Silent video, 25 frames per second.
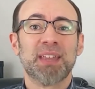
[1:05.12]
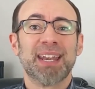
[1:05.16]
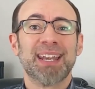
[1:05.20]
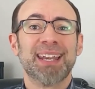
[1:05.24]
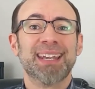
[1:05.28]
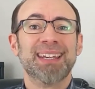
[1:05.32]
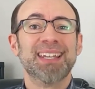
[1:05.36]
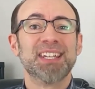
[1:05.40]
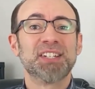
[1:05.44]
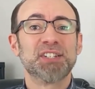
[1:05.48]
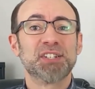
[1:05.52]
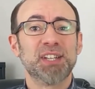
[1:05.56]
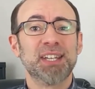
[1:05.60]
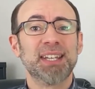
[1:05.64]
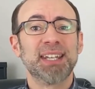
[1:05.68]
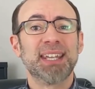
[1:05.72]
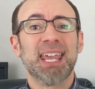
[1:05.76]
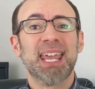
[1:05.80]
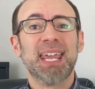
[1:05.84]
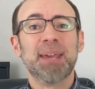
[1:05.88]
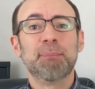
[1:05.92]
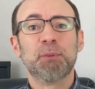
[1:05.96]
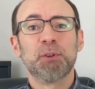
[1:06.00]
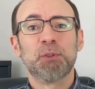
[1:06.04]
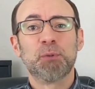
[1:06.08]
that initially
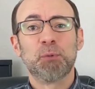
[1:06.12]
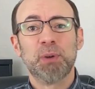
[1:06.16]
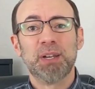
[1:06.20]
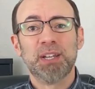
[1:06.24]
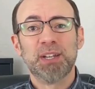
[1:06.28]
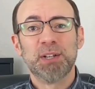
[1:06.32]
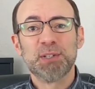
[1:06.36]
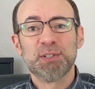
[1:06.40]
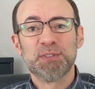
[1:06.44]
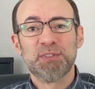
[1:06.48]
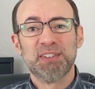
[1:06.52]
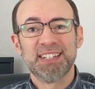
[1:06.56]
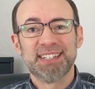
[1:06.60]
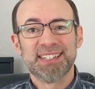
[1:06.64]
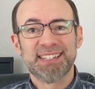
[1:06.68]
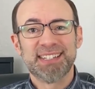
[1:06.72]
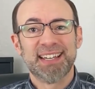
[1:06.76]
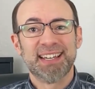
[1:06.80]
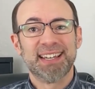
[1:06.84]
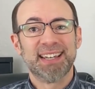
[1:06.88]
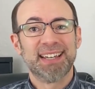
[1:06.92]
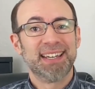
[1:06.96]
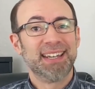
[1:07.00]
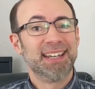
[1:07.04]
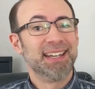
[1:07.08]
came with Windows
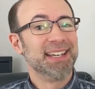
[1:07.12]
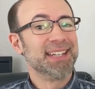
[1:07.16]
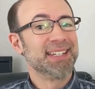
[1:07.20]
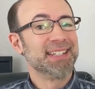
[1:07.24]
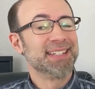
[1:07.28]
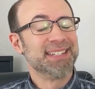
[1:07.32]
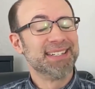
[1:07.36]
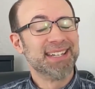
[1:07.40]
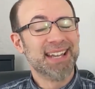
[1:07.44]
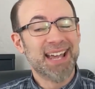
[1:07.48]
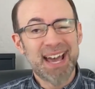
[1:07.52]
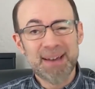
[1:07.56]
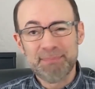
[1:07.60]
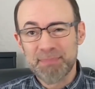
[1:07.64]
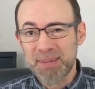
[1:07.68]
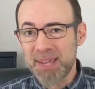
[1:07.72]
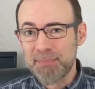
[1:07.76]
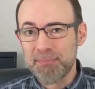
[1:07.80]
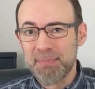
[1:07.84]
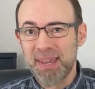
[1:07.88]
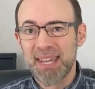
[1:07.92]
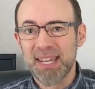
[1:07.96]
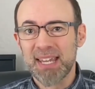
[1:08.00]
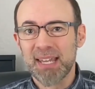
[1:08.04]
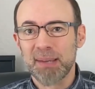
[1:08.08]
Vista and is not my
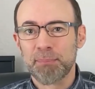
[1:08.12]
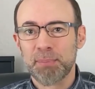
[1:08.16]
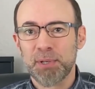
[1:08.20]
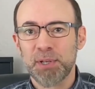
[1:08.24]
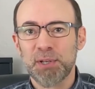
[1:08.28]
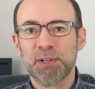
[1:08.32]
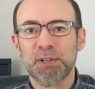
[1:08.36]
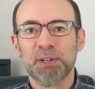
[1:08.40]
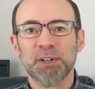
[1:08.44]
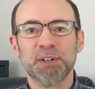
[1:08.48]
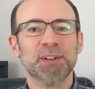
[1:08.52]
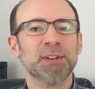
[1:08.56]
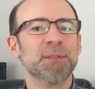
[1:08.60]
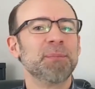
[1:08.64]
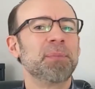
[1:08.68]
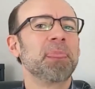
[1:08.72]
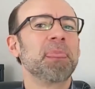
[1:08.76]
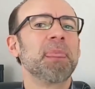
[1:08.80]
main computer,